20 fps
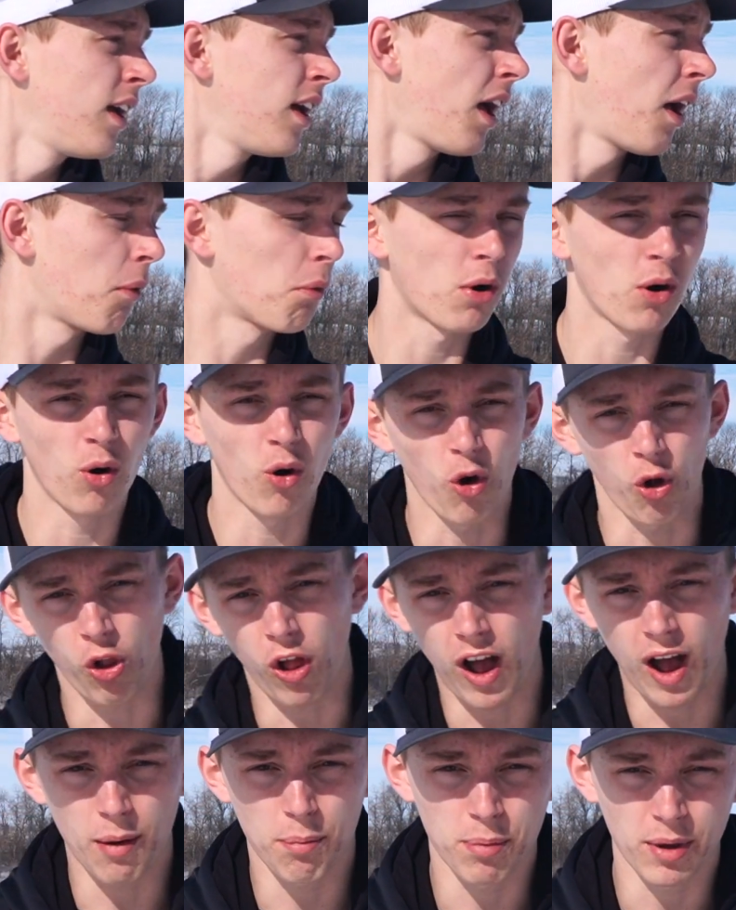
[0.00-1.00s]
and we're hole
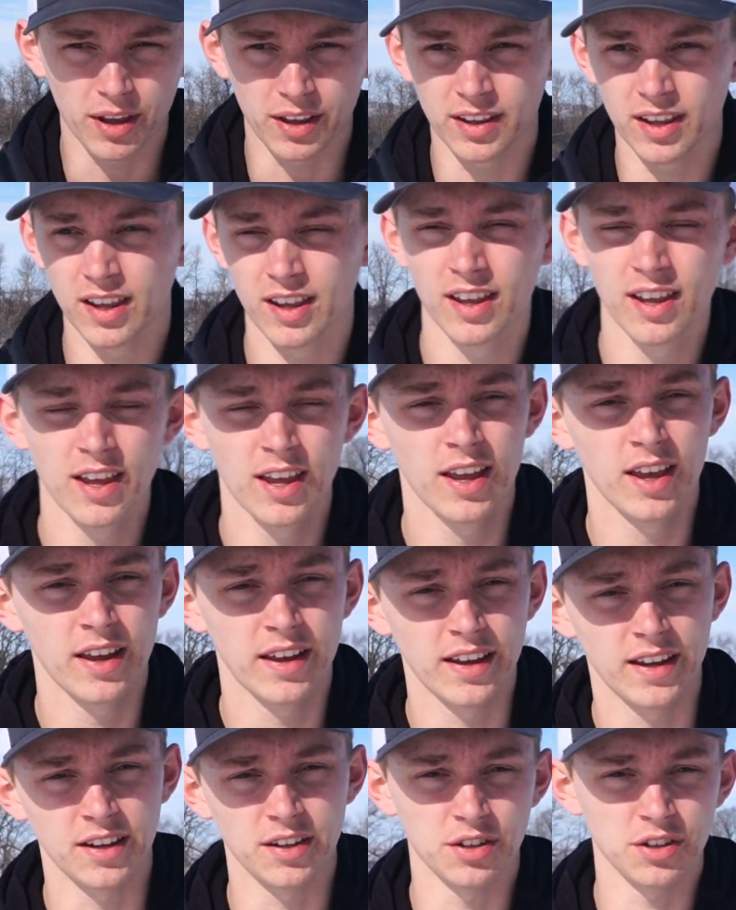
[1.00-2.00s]
hopping,
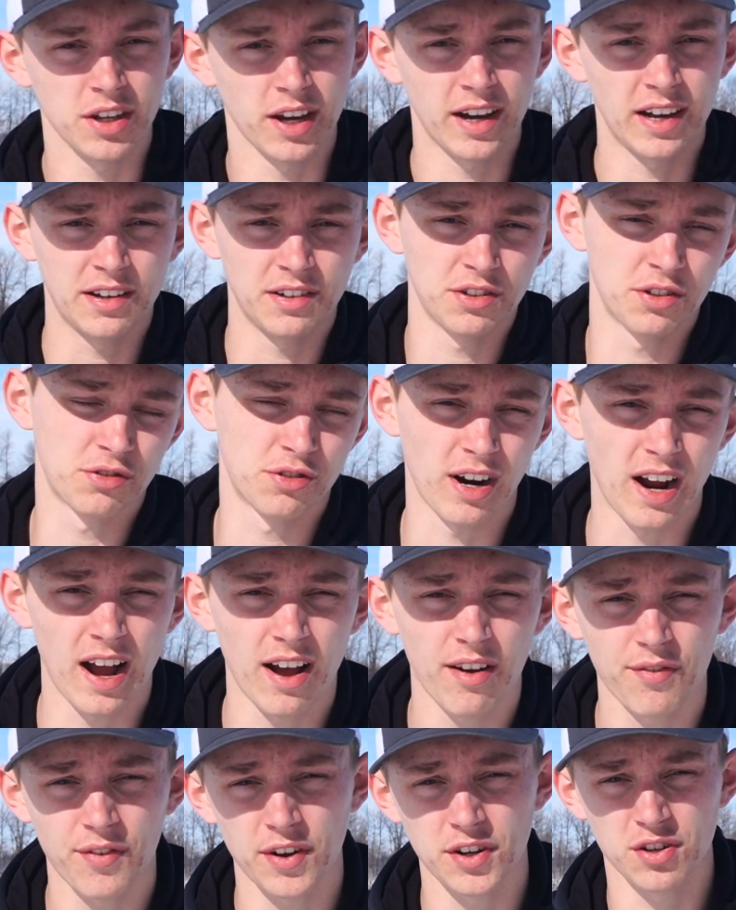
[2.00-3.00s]
and you got your
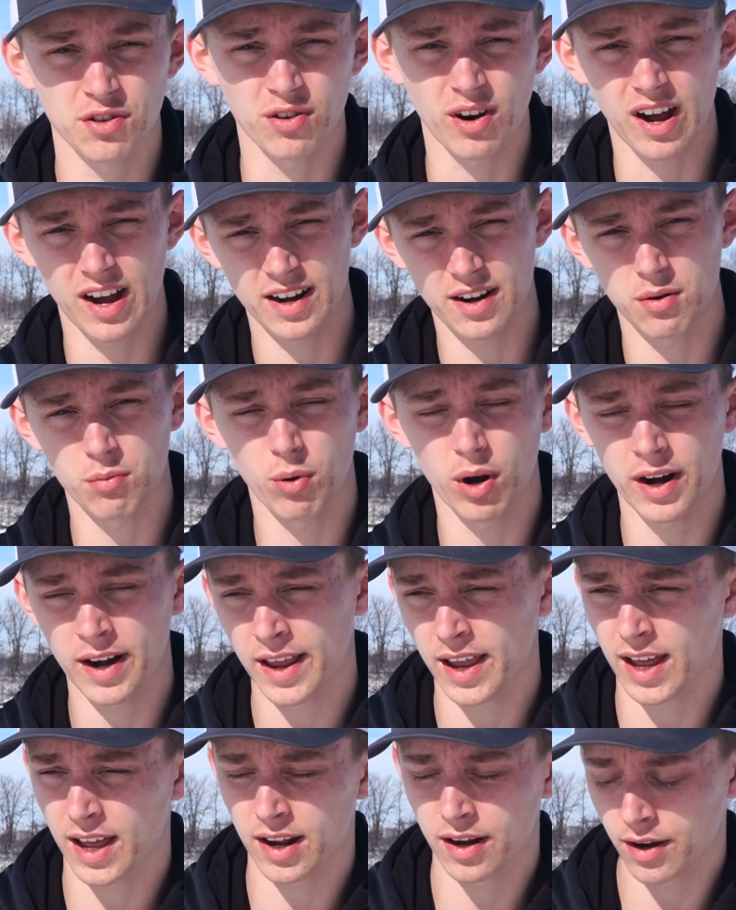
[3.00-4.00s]
graph and your rod in one
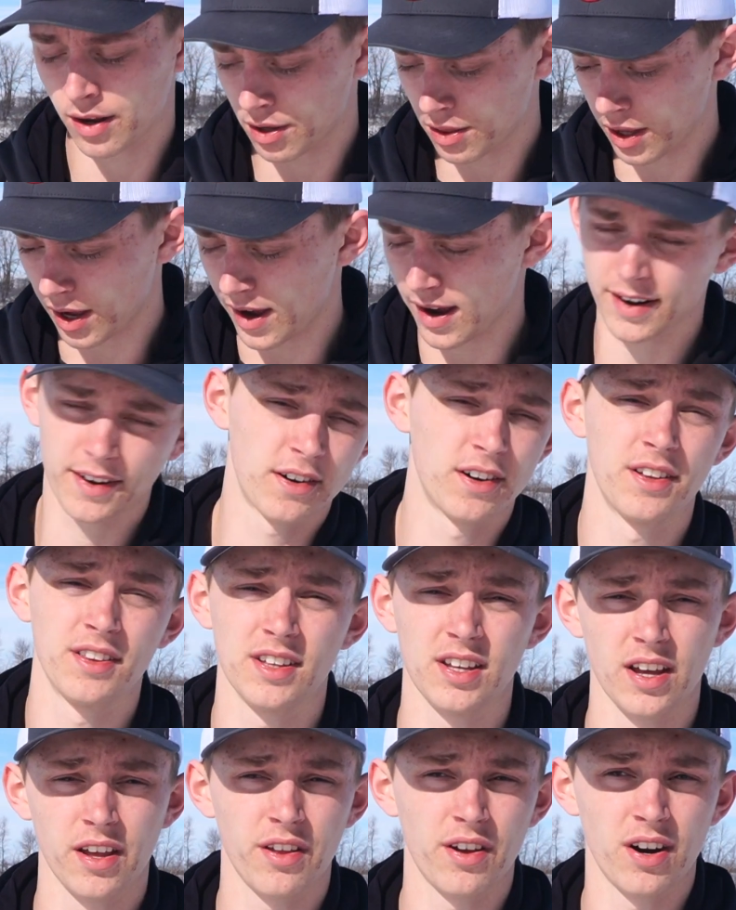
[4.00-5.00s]
hand, the auger in
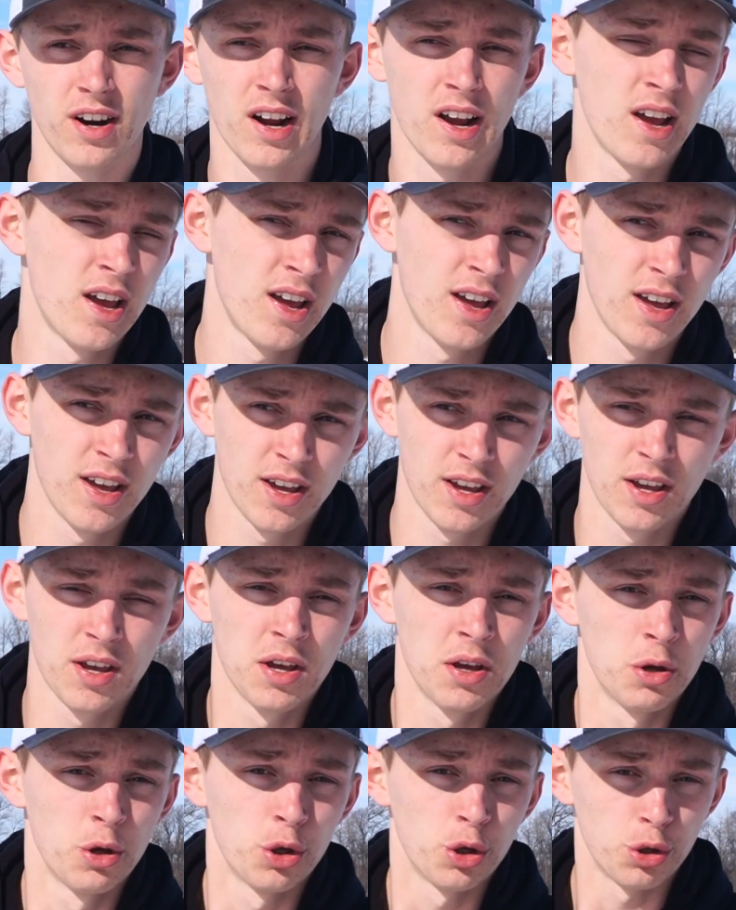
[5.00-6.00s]
the other,
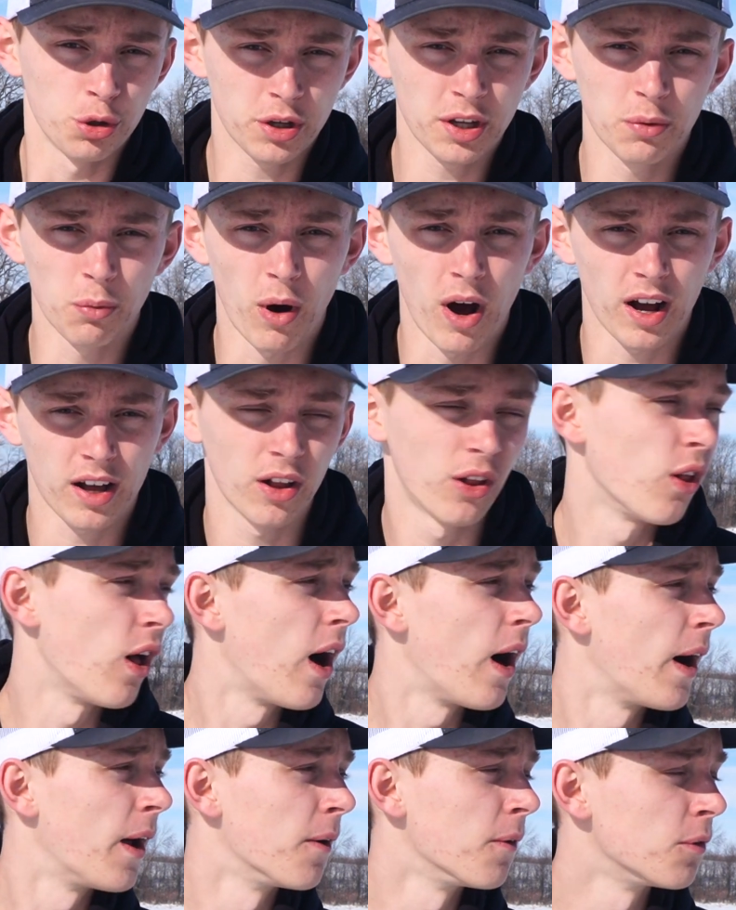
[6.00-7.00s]
you can walk a
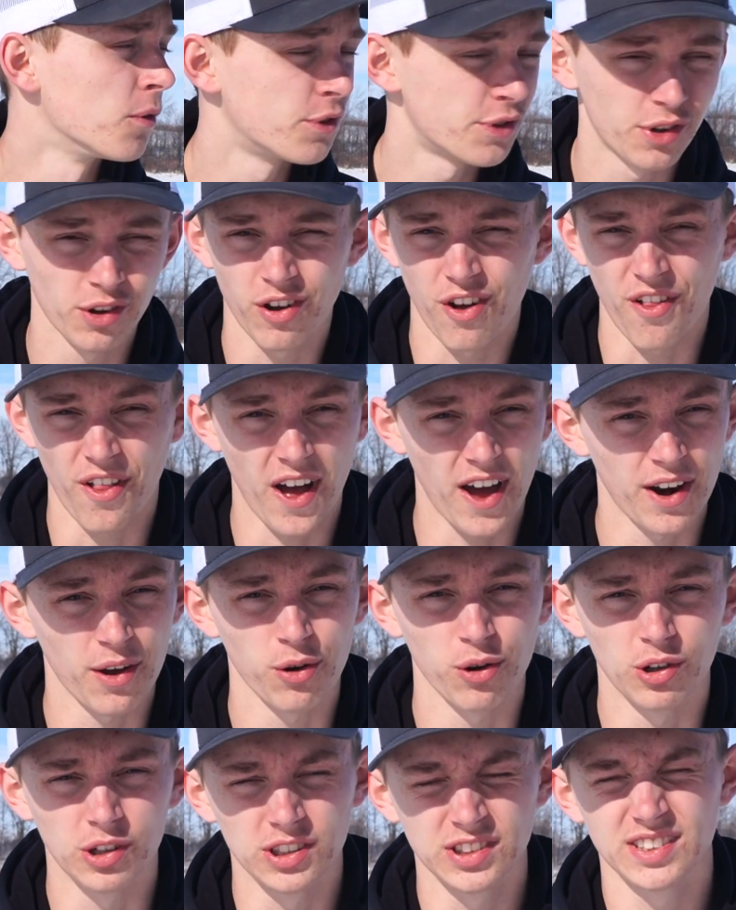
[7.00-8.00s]
lot, drill a lot
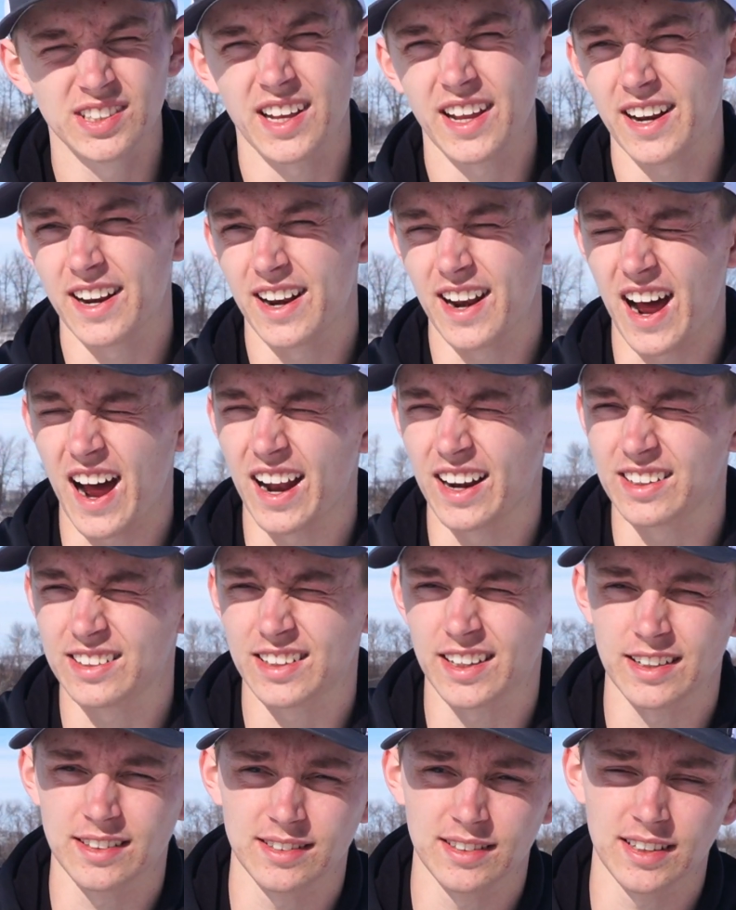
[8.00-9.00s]
of holes, and not
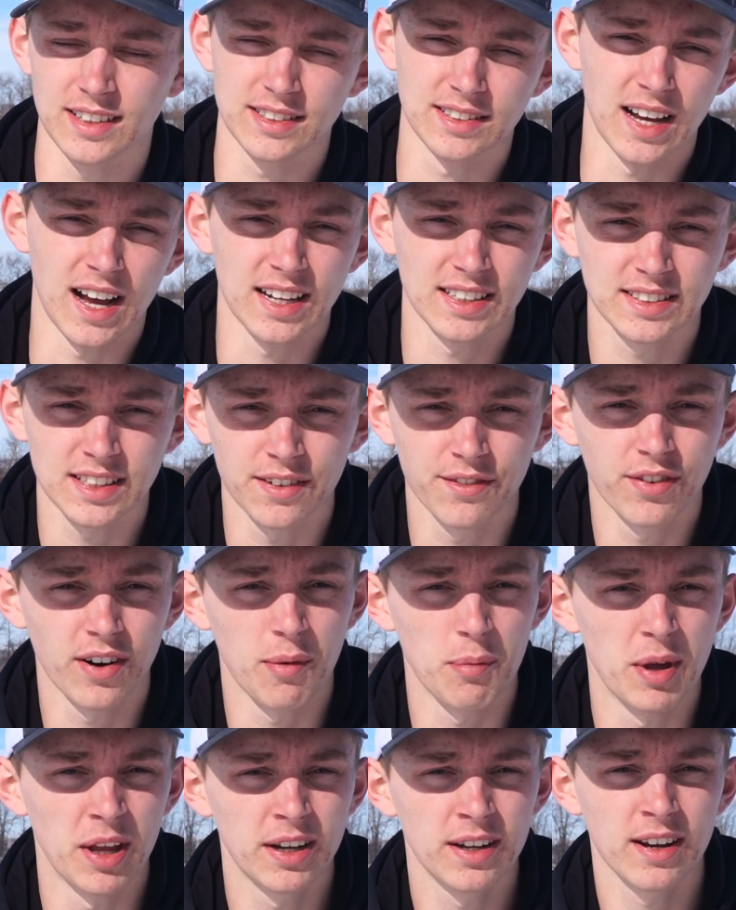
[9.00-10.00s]
get exhausted
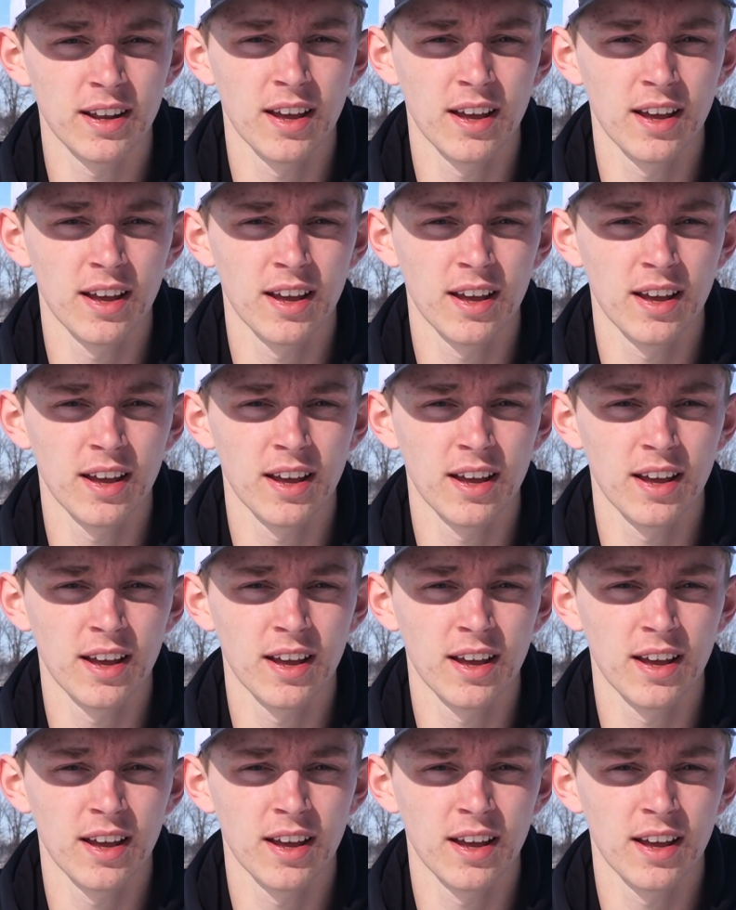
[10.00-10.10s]
from it.